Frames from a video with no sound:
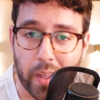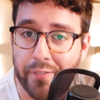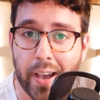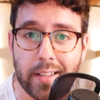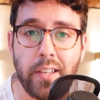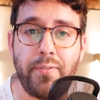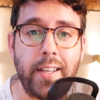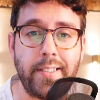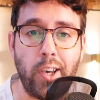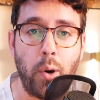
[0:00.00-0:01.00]
effective
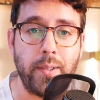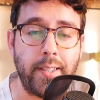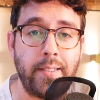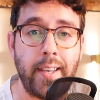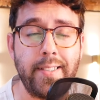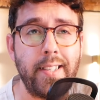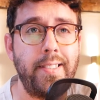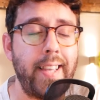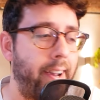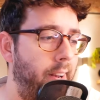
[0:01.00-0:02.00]
as he always is. Into
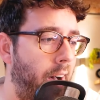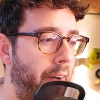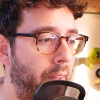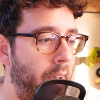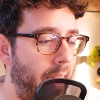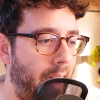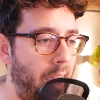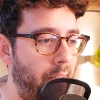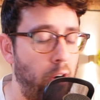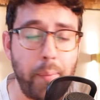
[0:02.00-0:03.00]
the second half,
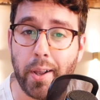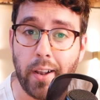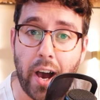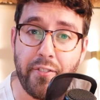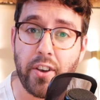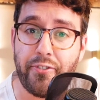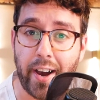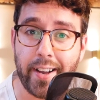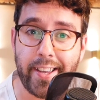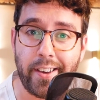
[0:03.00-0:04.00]
uh, Romeo Lavia
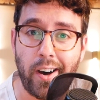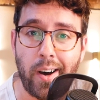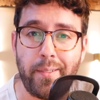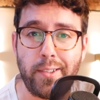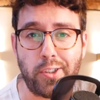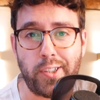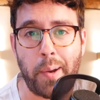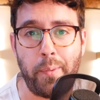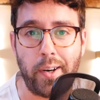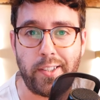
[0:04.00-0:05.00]
finally got on. It was a
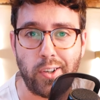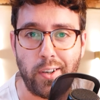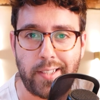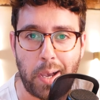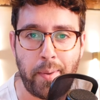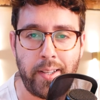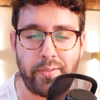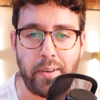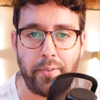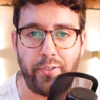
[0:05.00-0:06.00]
shame we only saw 10
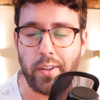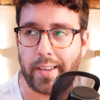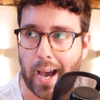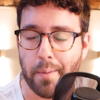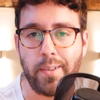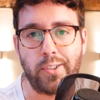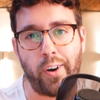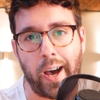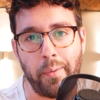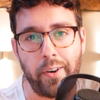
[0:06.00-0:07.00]
minutes of it before the cameras
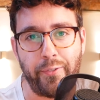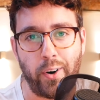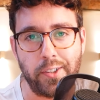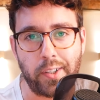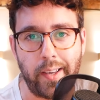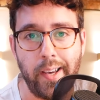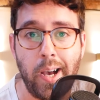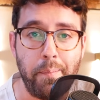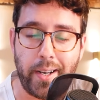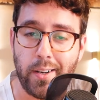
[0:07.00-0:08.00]
cut out, unfortunately,
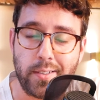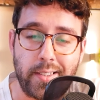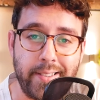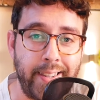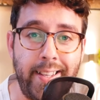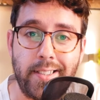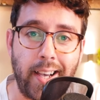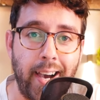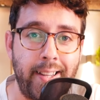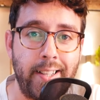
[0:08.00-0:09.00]
but he looks neat,
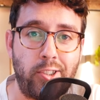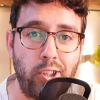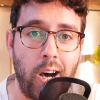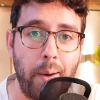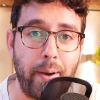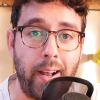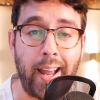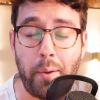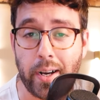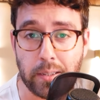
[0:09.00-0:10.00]
tidy and sharp. Uh,
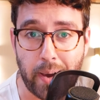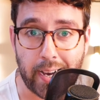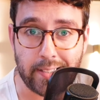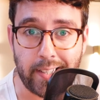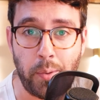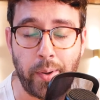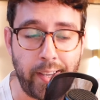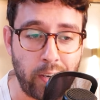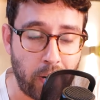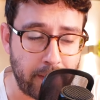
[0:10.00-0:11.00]
likewise, McAtee when
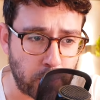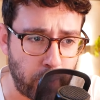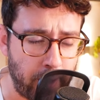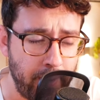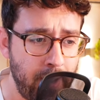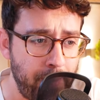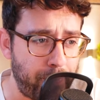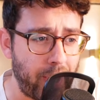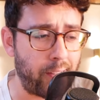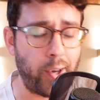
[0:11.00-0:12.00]
he got on as well.
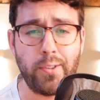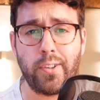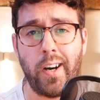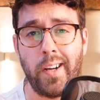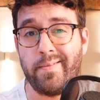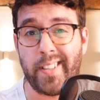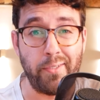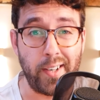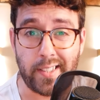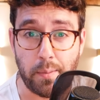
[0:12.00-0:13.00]
Jan Kusa got on.
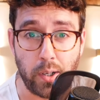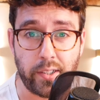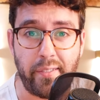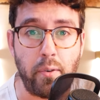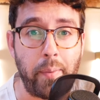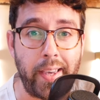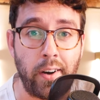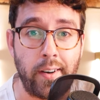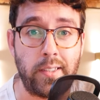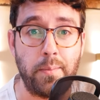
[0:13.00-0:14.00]
Didn't really see much of him
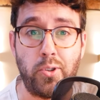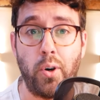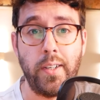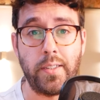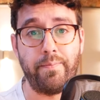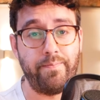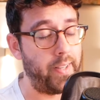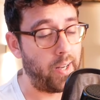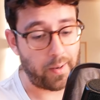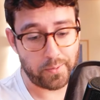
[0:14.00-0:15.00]
being honest. I'm sure he's, a,
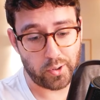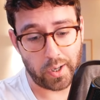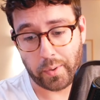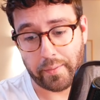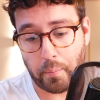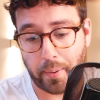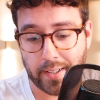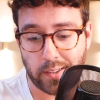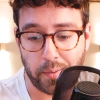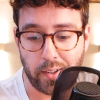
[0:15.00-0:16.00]
you know, I'm sure he would have
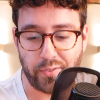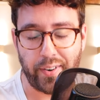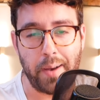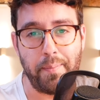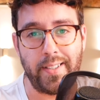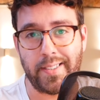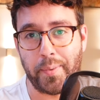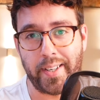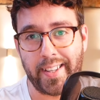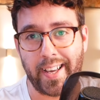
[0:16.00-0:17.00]
impressed though in those five minutes
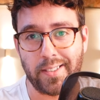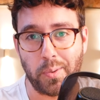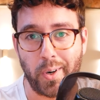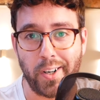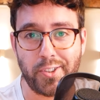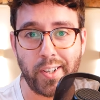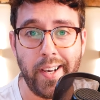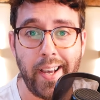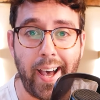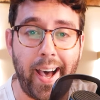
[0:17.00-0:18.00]
that we didn't get to watch.
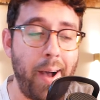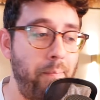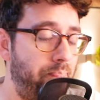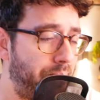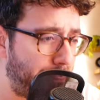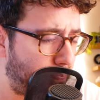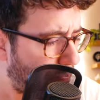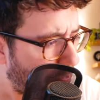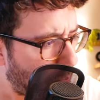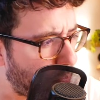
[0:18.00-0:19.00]
Um,
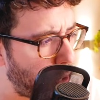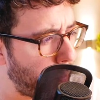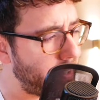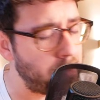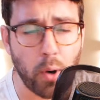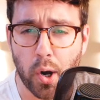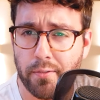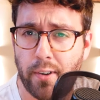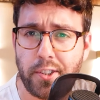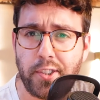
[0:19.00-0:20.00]
who else?
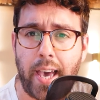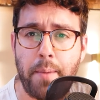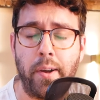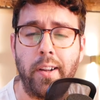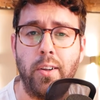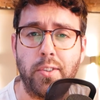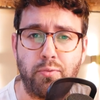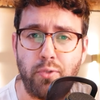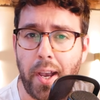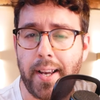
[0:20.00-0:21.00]
Morgan Rogers came on and
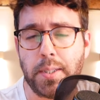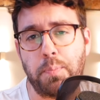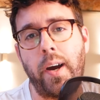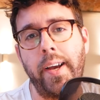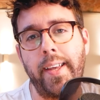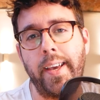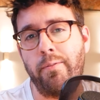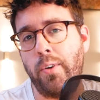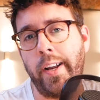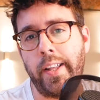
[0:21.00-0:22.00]
looked really sprightly
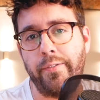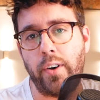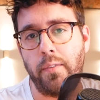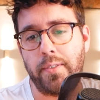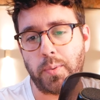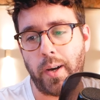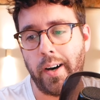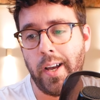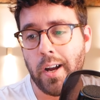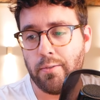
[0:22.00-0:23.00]
and really involved as
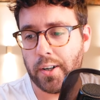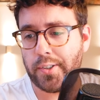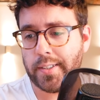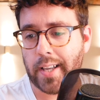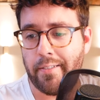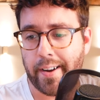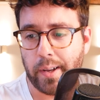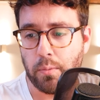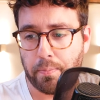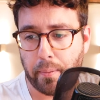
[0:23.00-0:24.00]
well. Rogers, I
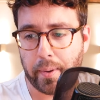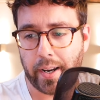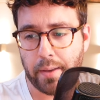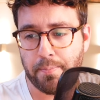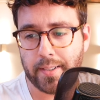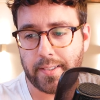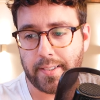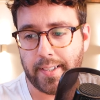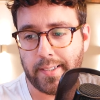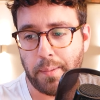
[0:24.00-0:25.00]
reckon, will probably leave
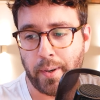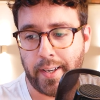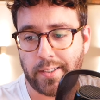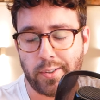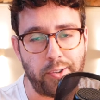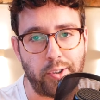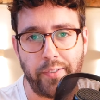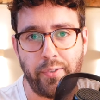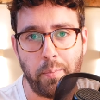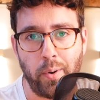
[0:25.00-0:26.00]
Manchester City, but he's such a
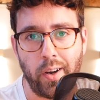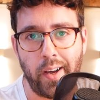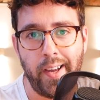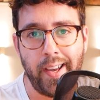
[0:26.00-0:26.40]
good footballer